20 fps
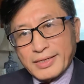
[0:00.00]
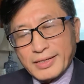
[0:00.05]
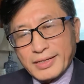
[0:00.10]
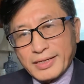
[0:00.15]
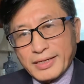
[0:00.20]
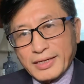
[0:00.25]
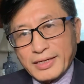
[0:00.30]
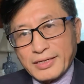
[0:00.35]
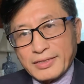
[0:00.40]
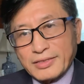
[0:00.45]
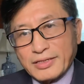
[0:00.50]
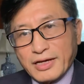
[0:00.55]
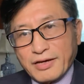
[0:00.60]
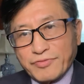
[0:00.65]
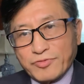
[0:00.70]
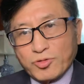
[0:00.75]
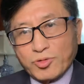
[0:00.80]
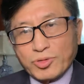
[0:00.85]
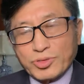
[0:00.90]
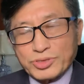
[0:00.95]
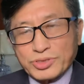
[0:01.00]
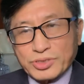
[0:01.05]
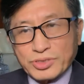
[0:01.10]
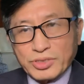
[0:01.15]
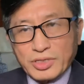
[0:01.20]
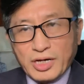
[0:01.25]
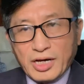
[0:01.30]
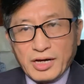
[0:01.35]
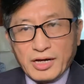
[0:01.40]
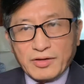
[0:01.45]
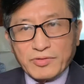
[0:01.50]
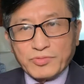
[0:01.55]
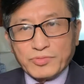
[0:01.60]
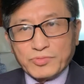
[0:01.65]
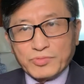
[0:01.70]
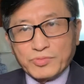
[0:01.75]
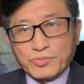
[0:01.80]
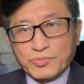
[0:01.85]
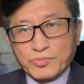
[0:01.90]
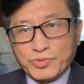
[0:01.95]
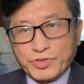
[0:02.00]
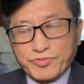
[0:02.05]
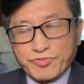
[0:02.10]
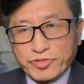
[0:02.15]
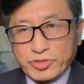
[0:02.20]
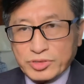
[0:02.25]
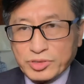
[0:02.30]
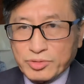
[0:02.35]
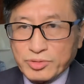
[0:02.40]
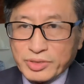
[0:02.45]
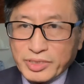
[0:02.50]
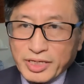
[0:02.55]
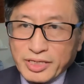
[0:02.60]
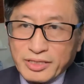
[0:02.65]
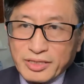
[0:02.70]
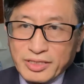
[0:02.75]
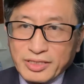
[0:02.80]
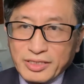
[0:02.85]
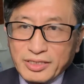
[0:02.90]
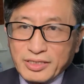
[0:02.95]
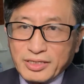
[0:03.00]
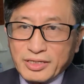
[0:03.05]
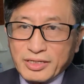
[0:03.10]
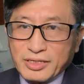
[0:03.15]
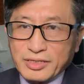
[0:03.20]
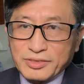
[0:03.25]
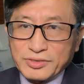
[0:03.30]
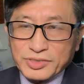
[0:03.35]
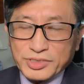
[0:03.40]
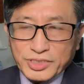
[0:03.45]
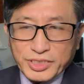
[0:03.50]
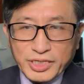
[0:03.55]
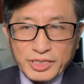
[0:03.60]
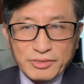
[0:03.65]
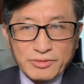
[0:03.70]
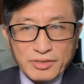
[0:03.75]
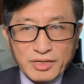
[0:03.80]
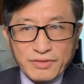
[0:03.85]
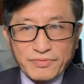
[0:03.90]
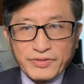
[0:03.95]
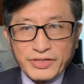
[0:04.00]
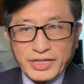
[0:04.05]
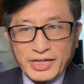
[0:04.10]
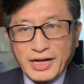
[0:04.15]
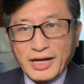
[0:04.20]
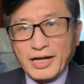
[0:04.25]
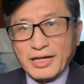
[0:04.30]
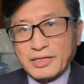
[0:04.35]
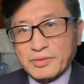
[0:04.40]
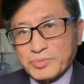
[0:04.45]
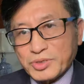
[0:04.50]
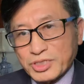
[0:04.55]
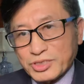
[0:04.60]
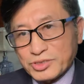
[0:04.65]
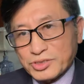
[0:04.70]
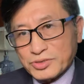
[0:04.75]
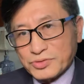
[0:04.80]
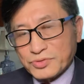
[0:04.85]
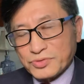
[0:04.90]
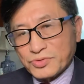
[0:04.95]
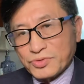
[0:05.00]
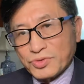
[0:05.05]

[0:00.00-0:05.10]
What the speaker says: And of course, we first look at the scale of economies.